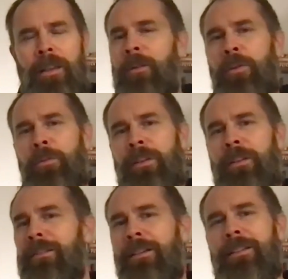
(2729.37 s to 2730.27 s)
Then it would
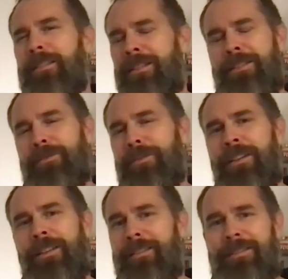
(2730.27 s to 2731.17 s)
be not such a
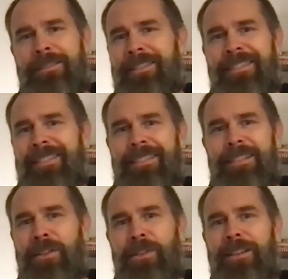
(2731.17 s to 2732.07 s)
funny joke